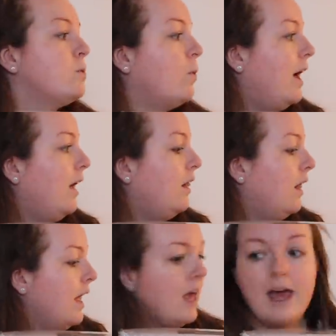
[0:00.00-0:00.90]
as
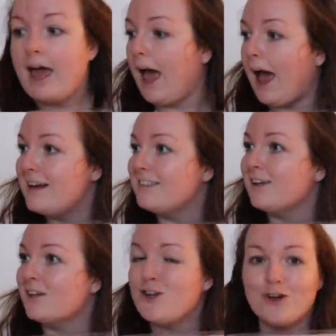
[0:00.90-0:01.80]
well and it's
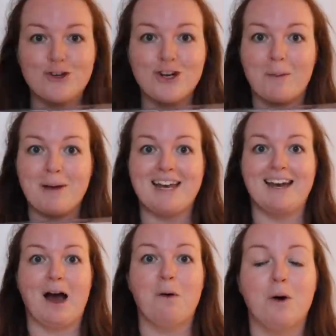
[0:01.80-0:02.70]
starting to look good up here
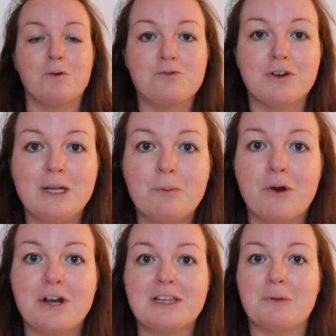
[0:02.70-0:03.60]
now. I was really
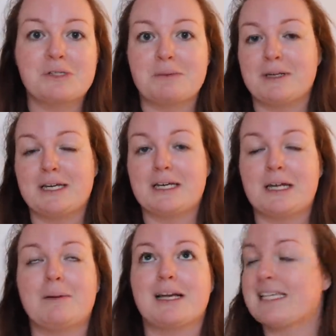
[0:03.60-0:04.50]
worried that I wasn't going
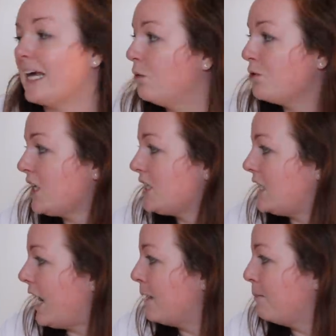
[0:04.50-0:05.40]
to be able to get it all done
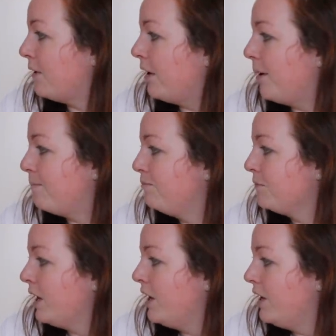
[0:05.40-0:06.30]
today, but um,
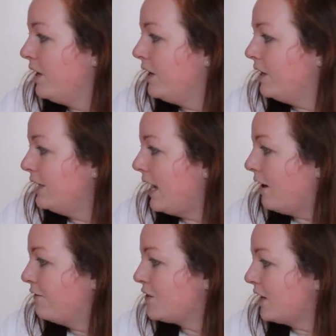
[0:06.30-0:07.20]

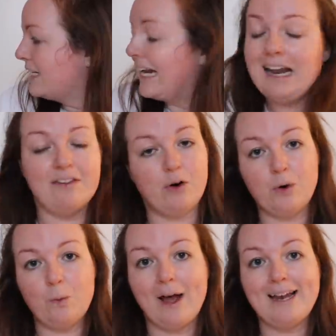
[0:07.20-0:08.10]
yeah, I've started to clear the
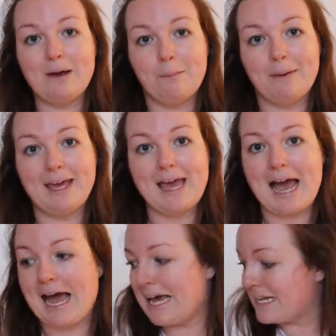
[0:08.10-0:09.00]
hallway a little bit
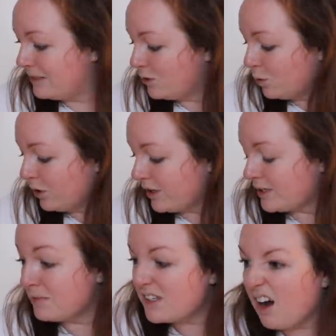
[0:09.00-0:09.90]
and organise
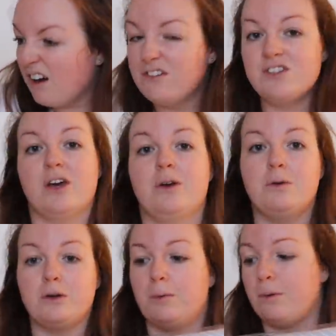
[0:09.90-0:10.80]
some stuff. So I'm
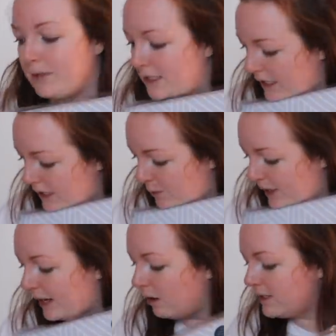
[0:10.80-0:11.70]
going to pop these things
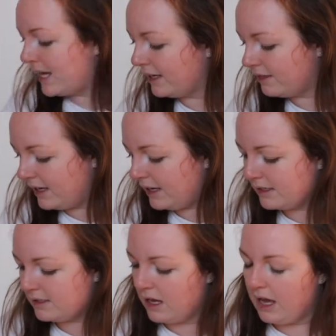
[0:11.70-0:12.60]
away now, take
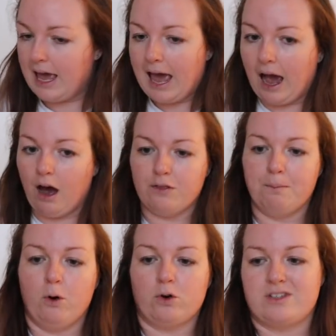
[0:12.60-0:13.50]
these out of the
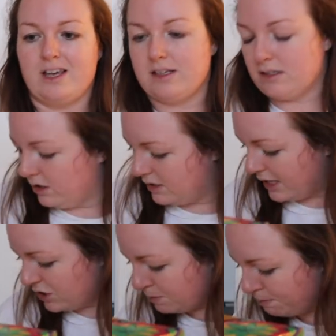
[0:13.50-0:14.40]
boxes because
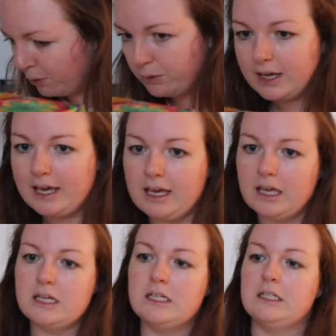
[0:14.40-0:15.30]
they're just bulky